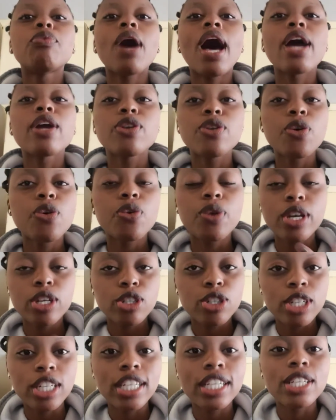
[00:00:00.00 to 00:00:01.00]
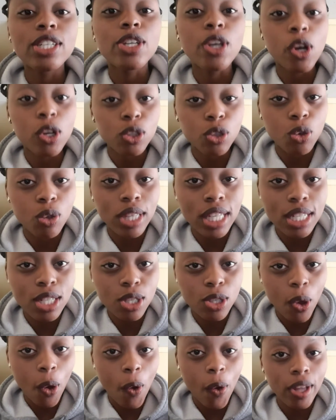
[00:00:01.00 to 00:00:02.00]
I know y'all know the
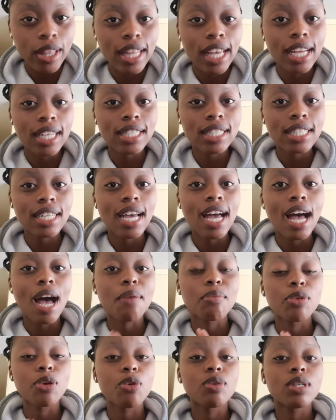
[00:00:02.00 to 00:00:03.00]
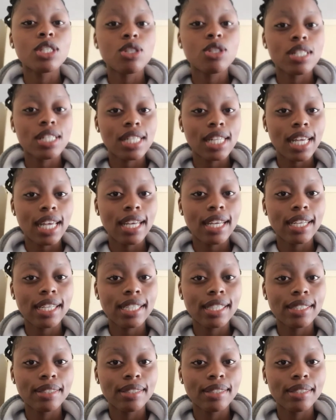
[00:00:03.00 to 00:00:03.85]
song that I'm going to sing,